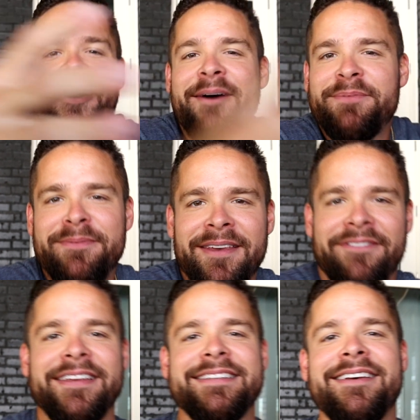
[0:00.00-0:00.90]
up to
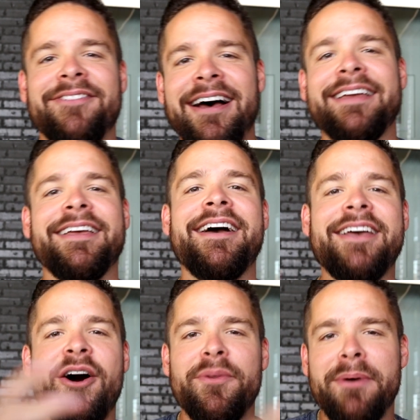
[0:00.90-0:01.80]
Memphis. So I, I
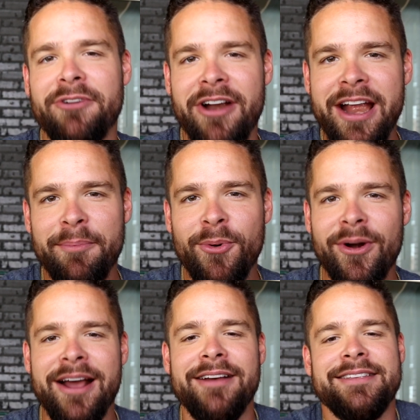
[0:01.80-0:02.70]
called them on her
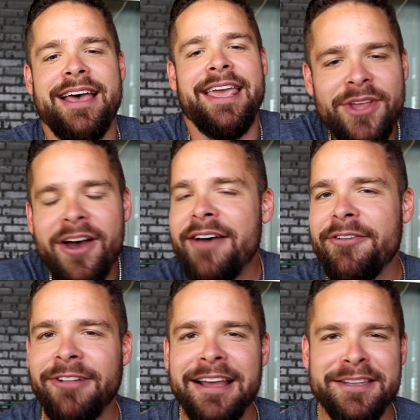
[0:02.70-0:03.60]
airport. I was like, y'all have a
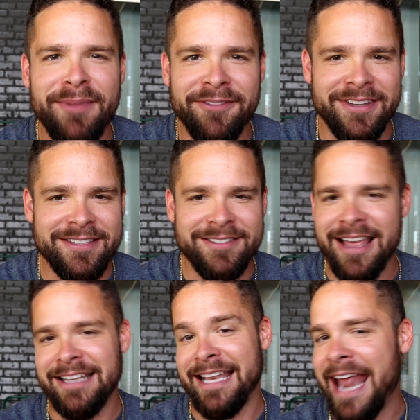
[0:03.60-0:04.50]
flight to Memphis
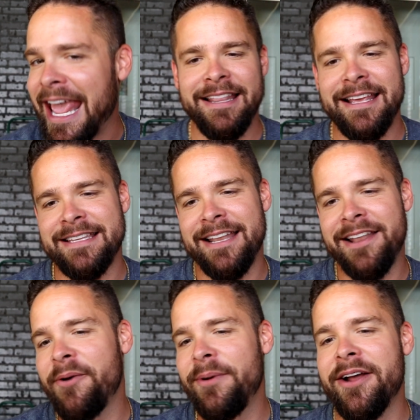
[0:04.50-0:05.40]
like today. And they said,
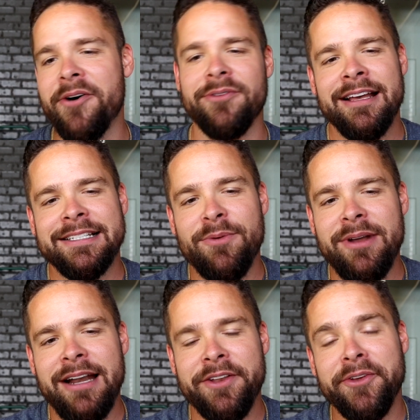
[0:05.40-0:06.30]
no, we don't. So what
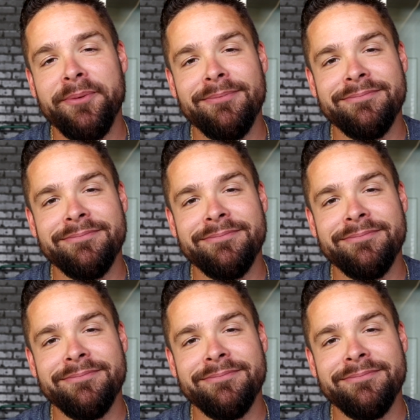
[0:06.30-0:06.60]
did I do?